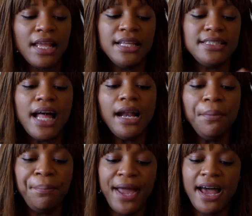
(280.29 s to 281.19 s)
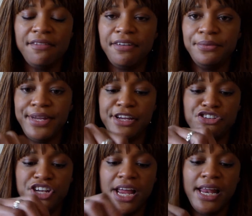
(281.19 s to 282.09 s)
it's not a bad
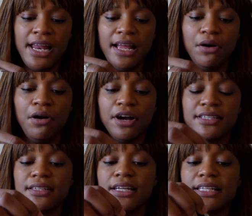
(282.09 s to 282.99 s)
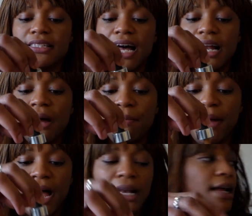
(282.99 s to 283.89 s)
foundation or it's not a
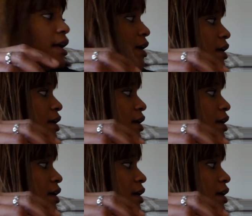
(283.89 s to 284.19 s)
bad